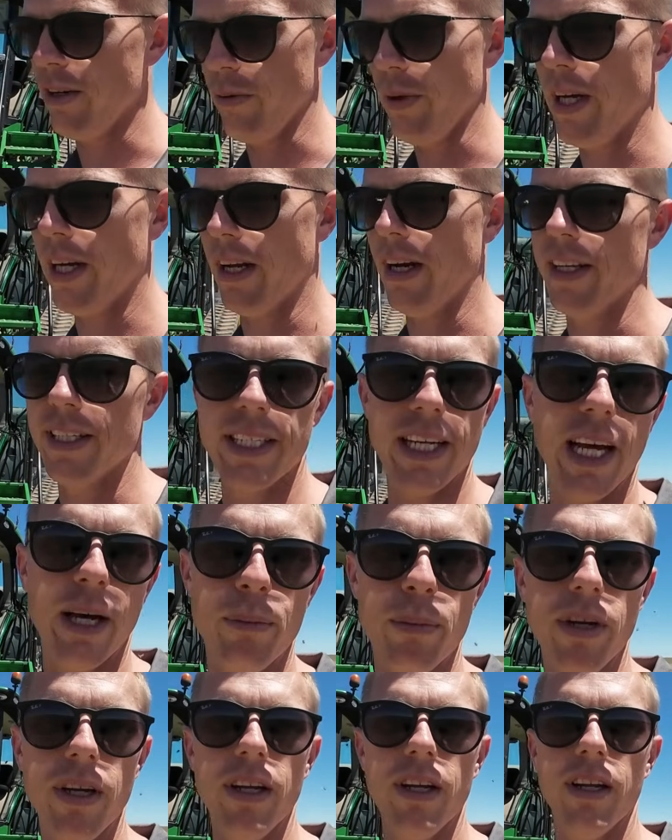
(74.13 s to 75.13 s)
We're going to
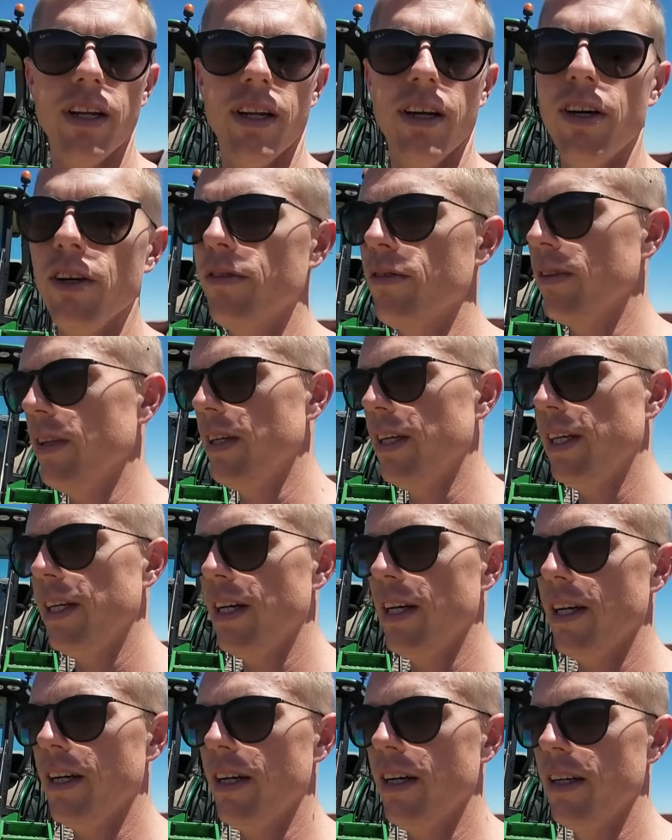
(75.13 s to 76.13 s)
tap in and hopefully
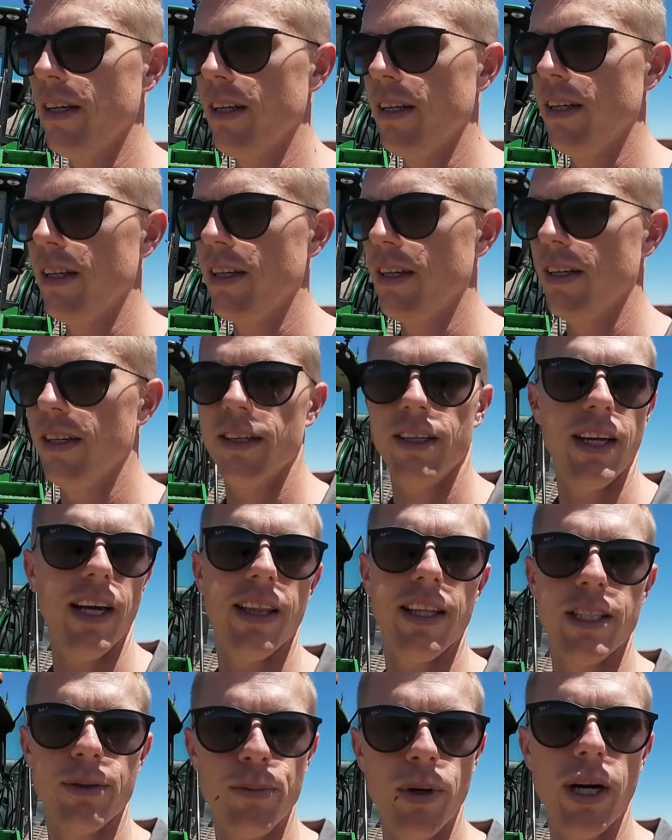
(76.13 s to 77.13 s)

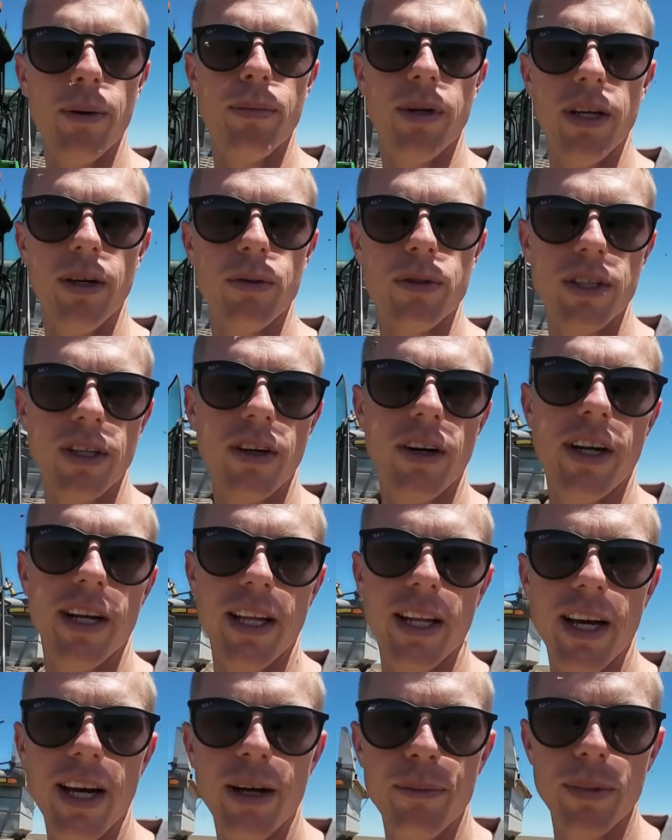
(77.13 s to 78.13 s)
get this puppy all
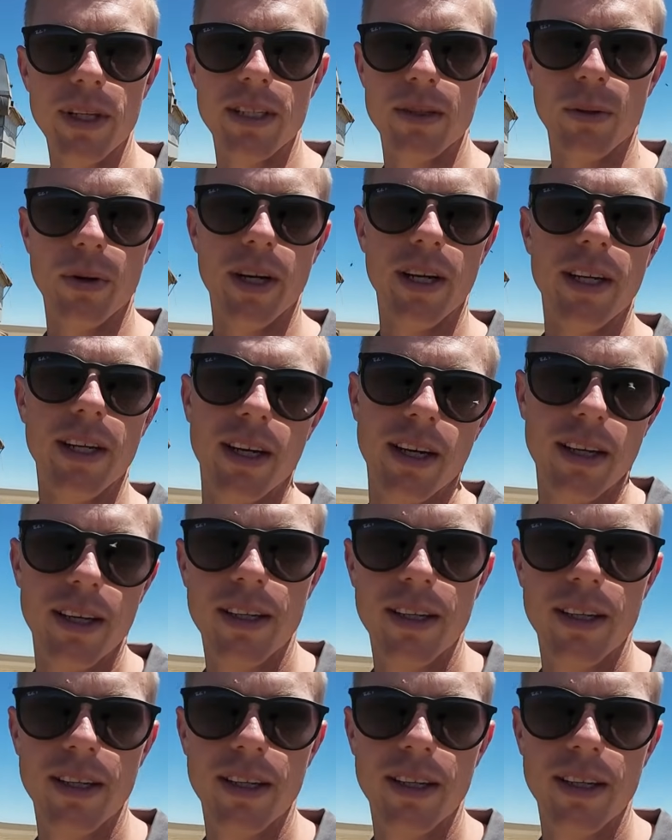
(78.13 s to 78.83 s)
tidied up this week.